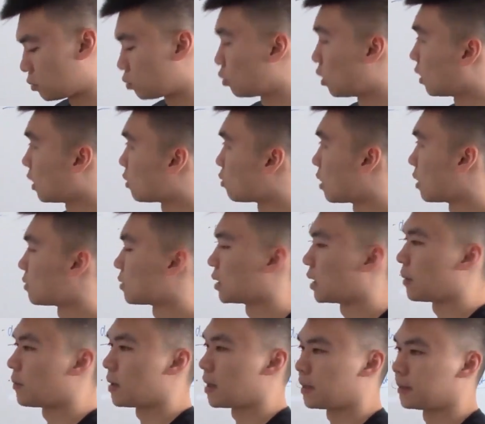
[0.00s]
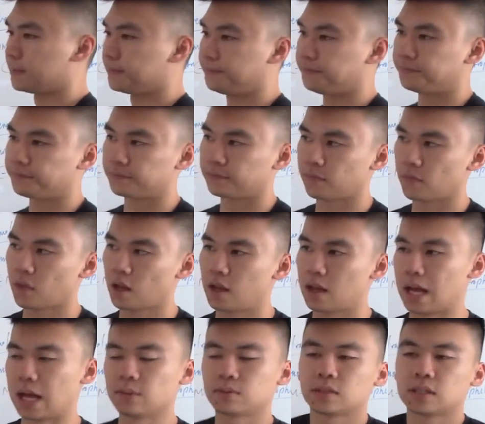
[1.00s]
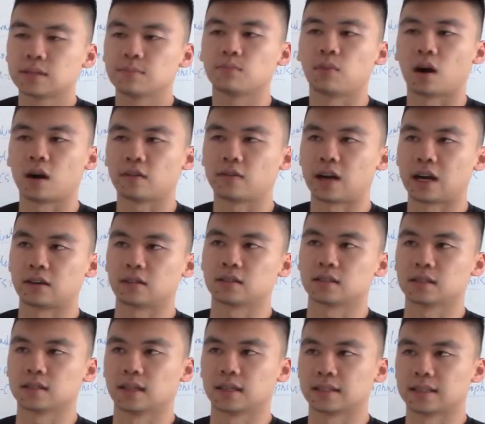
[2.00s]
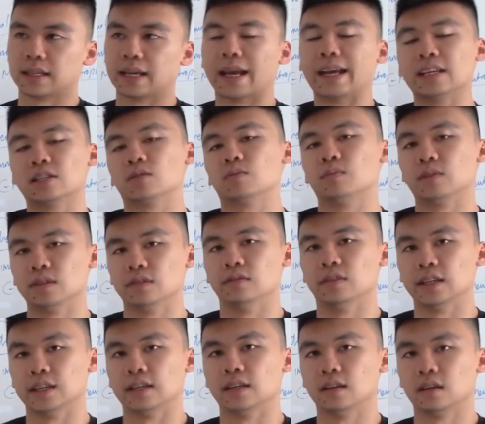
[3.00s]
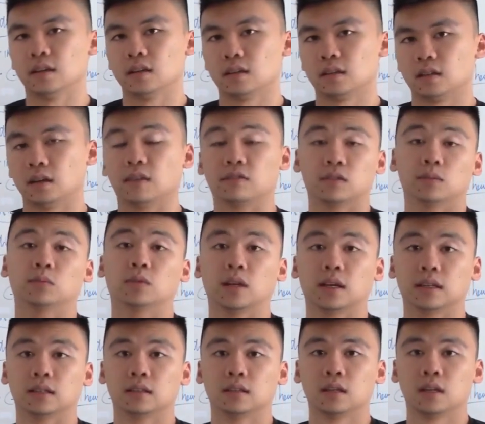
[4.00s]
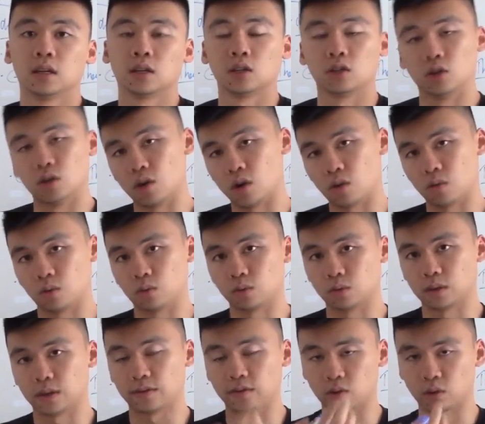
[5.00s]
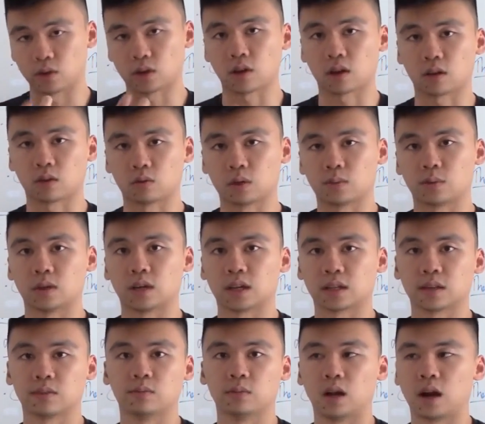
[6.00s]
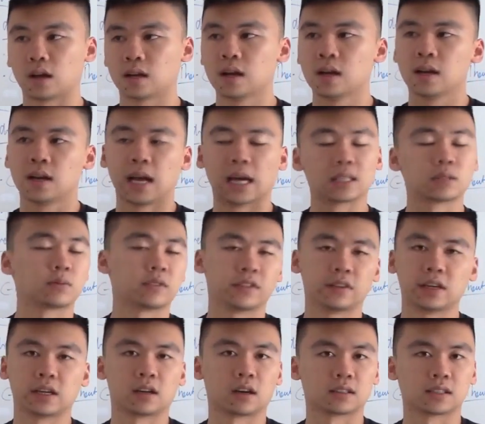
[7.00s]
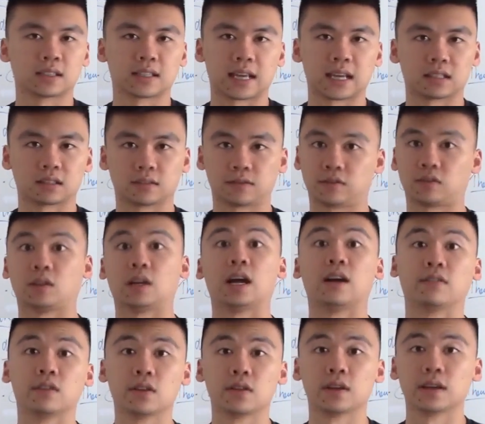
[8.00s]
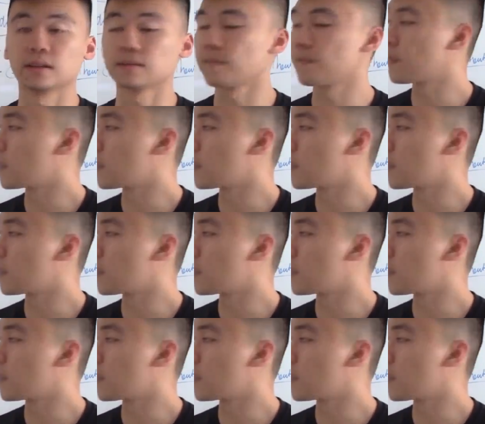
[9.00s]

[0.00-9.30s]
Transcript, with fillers: really revs it up, and Epstein Barr virus is like the HPV of the blood. You know, if you recall a reproductive block, HPV causes cancer for everything.